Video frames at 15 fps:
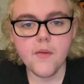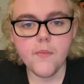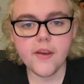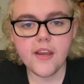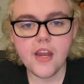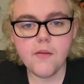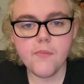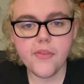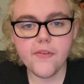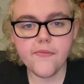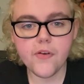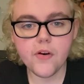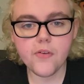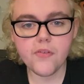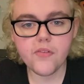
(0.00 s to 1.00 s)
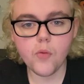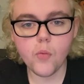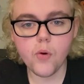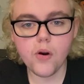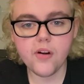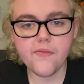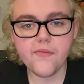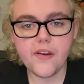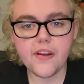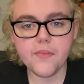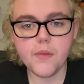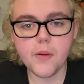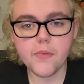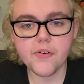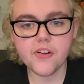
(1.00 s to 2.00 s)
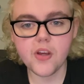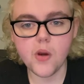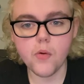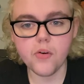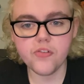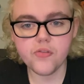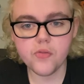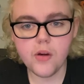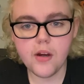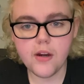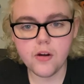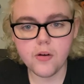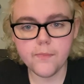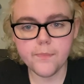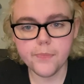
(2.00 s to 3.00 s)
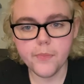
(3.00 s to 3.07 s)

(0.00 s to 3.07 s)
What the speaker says: became the first Word of Faith member to go on trial.